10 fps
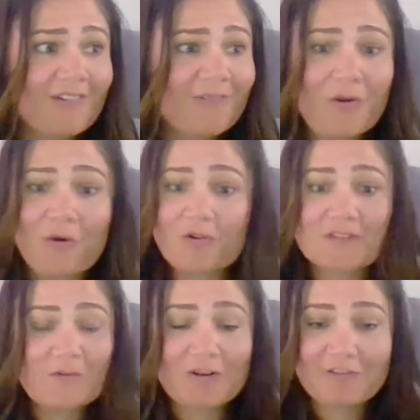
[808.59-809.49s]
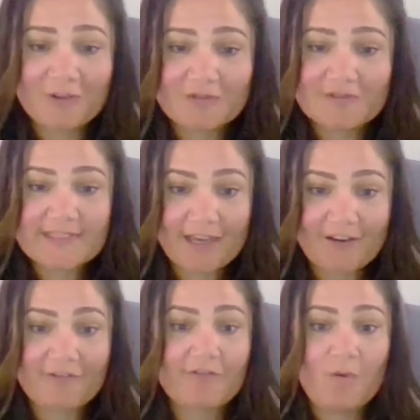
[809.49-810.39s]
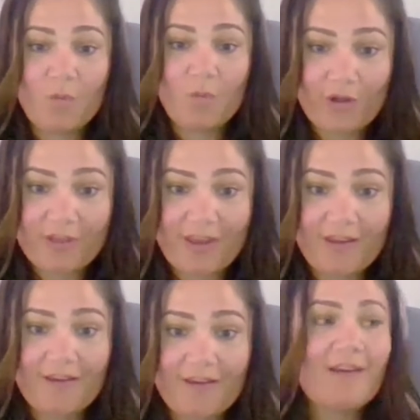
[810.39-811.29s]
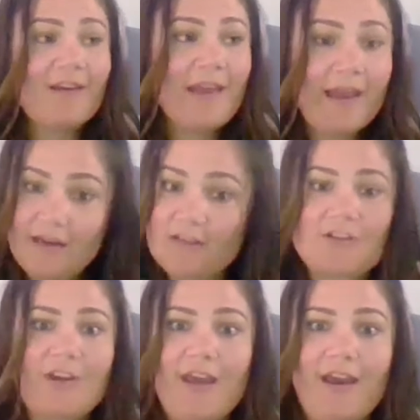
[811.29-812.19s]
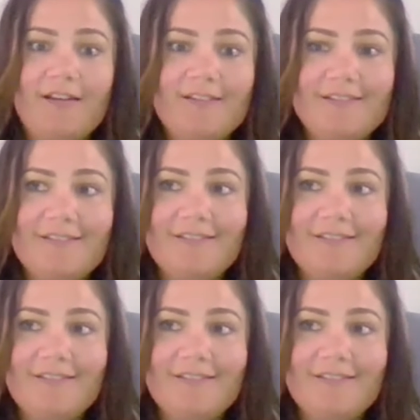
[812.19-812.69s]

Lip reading: We all just want to feel safe, worthy, and it's okay.